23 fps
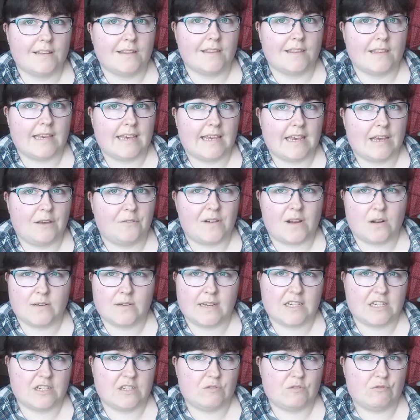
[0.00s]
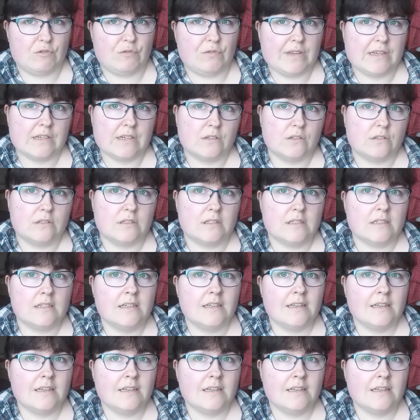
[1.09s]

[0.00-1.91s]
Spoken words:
the Foundations Revealed